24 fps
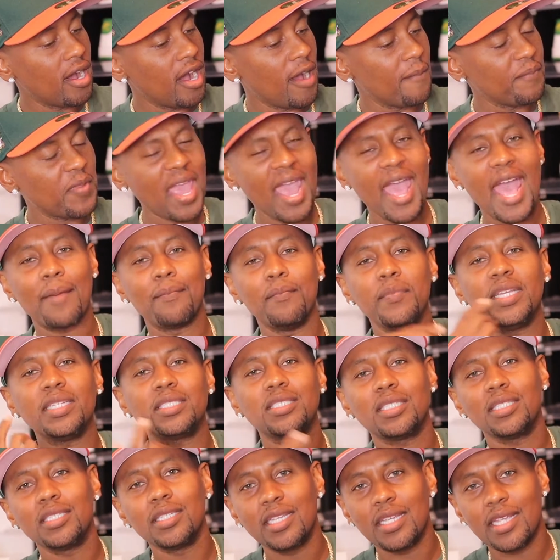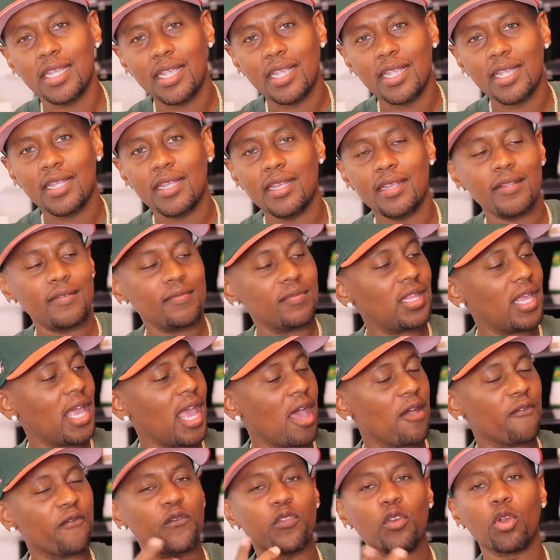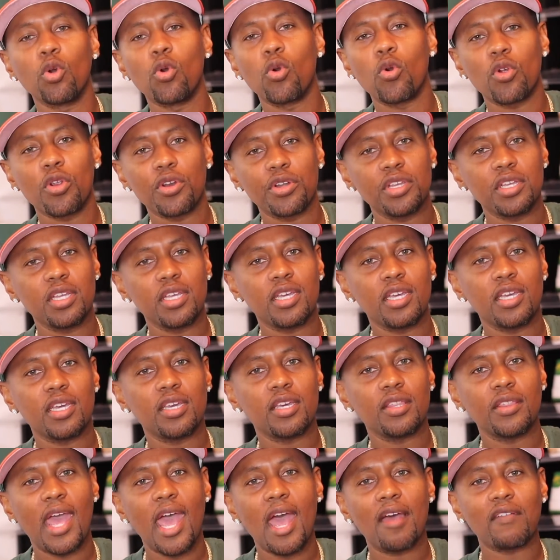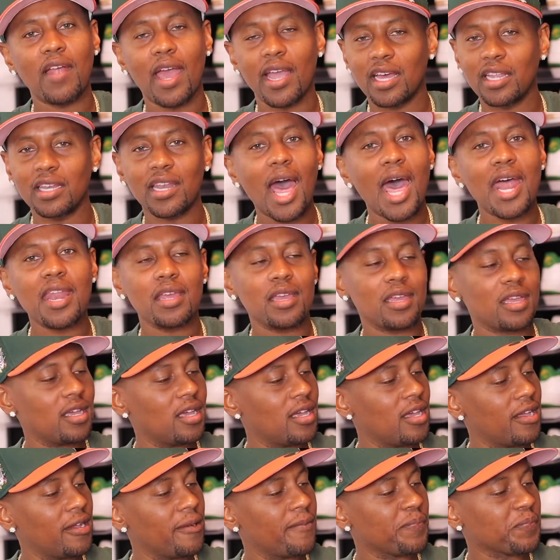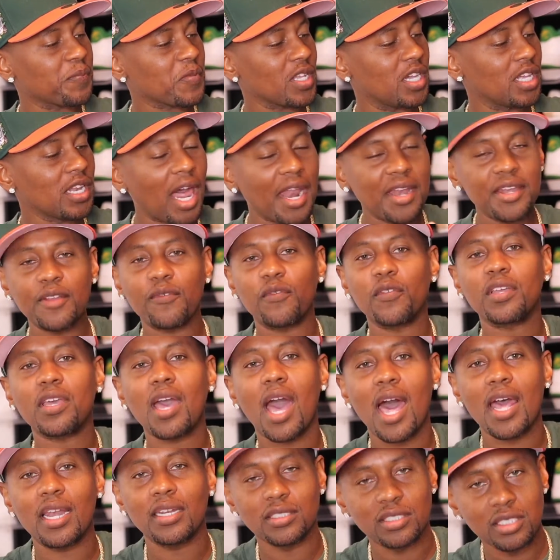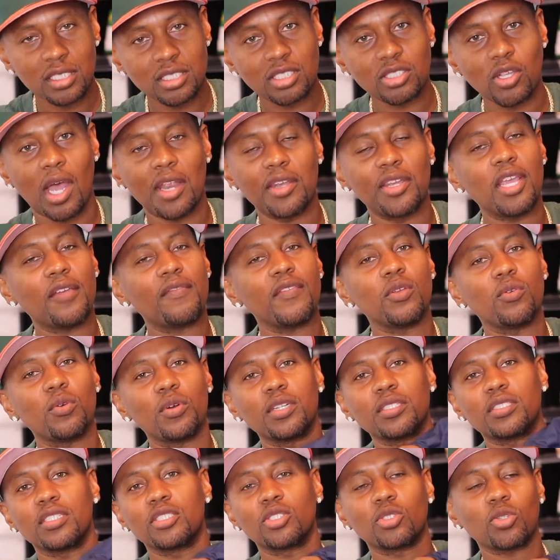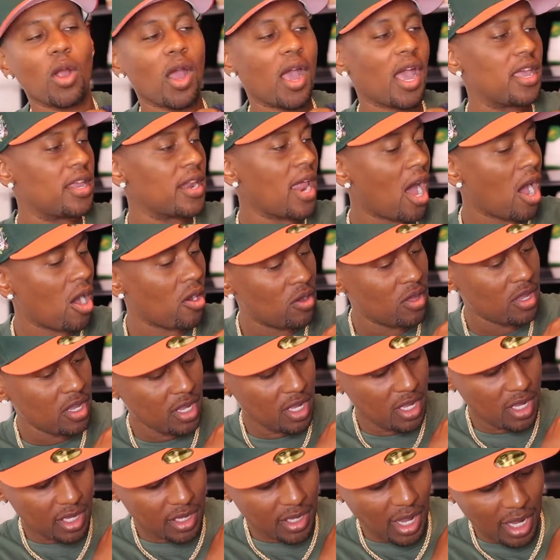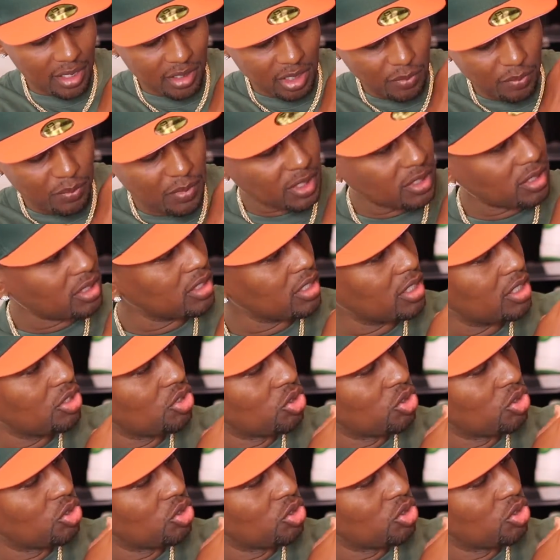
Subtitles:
they have Michigan, they have Florida, they have like a lot of different colleges. So I definitely wanted to try it out. Got the Michigan